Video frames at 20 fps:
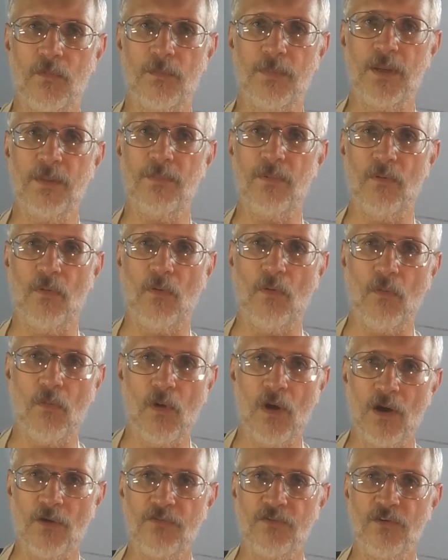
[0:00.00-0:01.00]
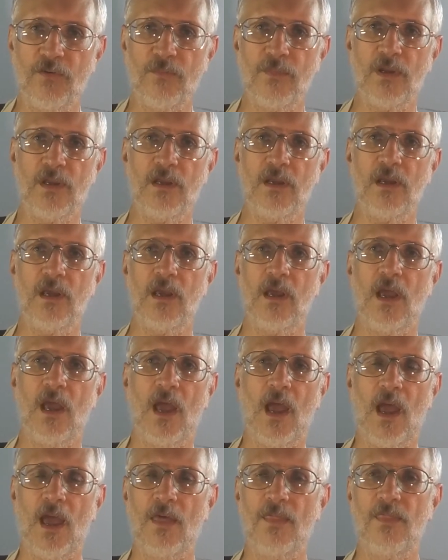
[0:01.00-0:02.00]
people were watching me,
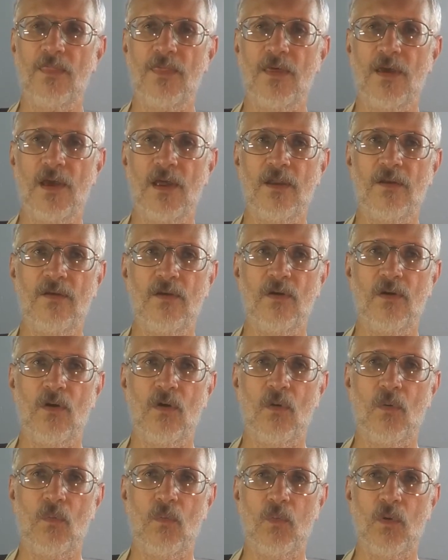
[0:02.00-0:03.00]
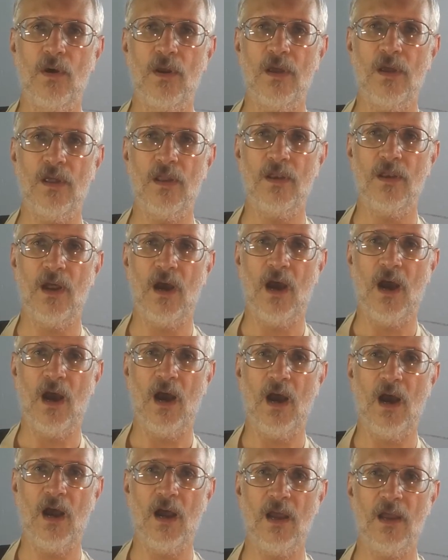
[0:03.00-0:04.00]
and then when
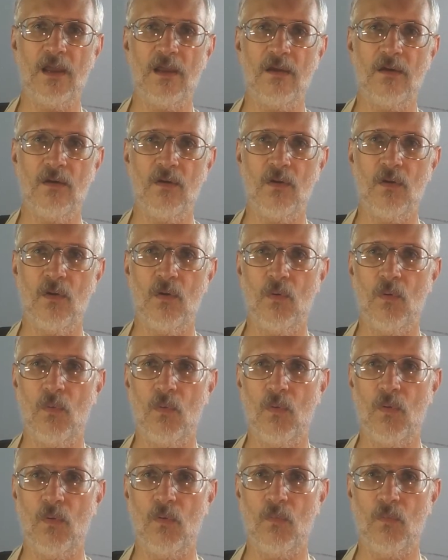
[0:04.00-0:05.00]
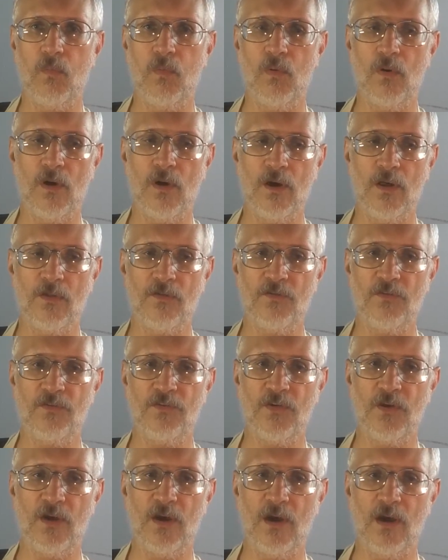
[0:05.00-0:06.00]
I
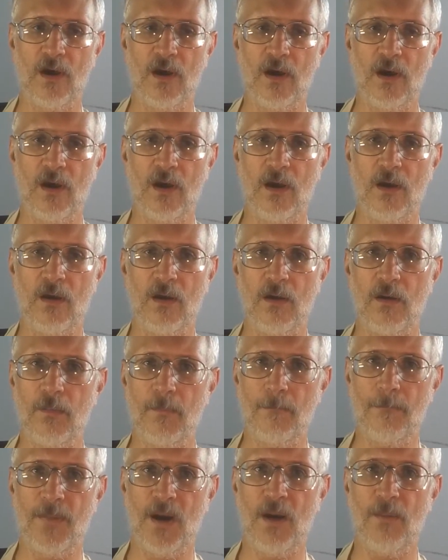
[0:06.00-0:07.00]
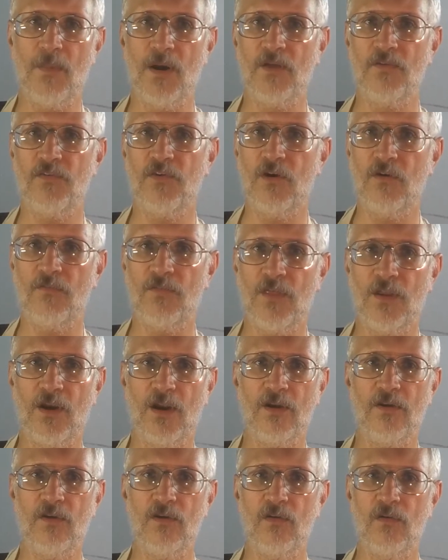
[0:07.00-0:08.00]
was by myself, then
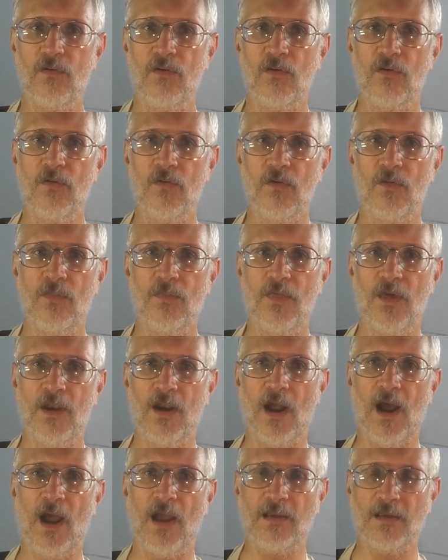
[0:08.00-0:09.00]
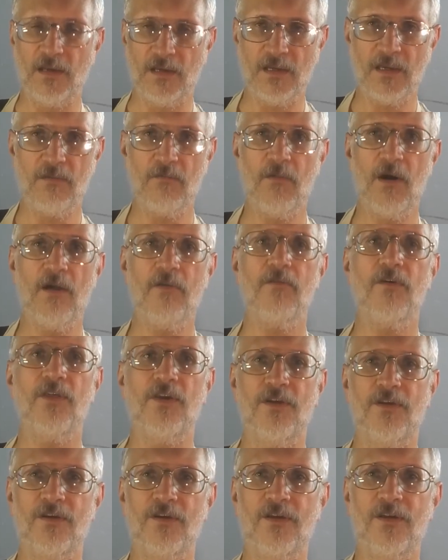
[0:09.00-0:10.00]
I knew that I could get away with
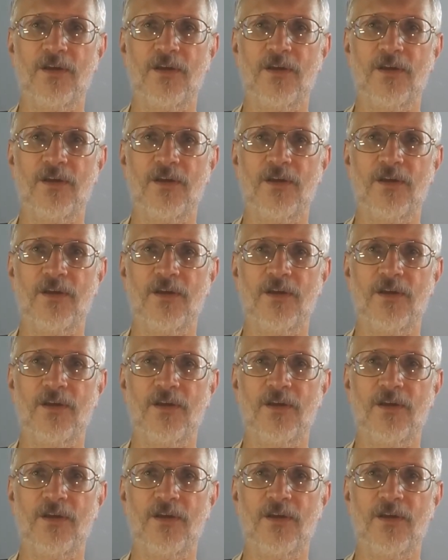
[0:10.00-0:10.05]
it.